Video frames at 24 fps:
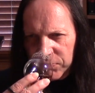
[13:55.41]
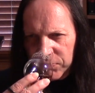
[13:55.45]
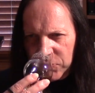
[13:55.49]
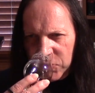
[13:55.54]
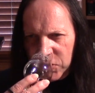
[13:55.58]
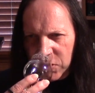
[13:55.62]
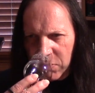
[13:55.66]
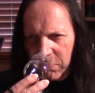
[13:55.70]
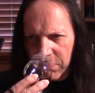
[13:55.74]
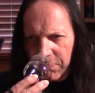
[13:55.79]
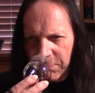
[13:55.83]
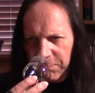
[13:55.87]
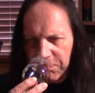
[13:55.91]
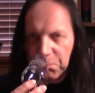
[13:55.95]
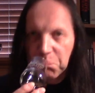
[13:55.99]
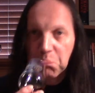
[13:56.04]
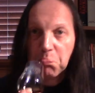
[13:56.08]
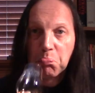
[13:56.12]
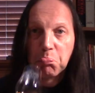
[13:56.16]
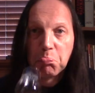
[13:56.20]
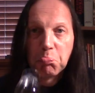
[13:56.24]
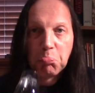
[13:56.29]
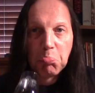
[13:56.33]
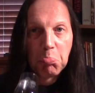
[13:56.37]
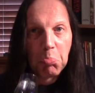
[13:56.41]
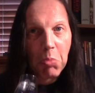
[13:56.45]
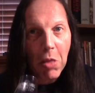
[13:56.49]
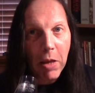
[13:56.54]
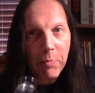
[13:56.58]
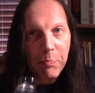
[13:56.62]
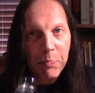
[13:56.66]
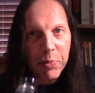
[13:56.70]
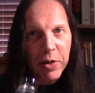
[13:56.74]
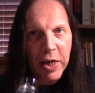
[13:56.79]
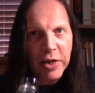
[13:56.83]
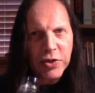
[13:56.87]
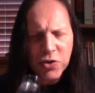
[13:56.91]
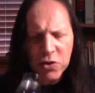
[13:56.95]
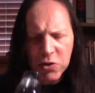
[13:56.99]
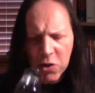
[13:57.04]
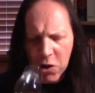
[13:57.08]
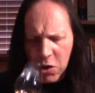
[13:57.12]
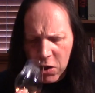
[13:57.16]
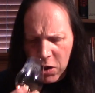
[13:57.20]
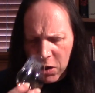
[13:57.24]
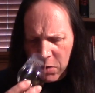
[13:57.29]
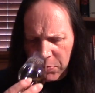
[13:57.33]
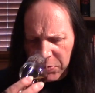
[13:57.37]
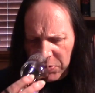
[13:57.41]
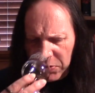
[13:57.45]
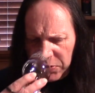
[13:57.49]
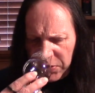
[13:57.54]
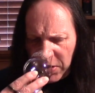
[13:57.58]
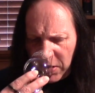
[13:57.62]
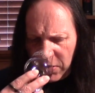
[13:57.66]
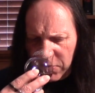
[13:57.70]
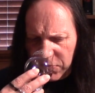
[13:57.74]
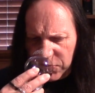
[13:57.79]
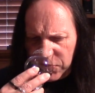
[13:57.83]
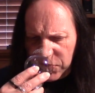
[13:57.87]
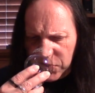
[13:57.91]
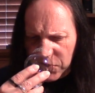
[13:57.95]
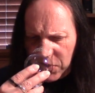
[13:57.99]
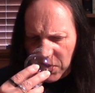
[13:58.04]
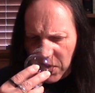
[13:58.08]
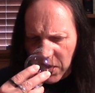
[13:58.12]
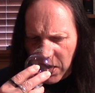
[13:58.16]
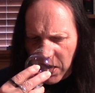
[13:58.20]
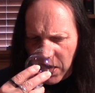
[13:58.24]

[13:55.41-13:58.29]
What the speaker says: some pleasant herbal notes.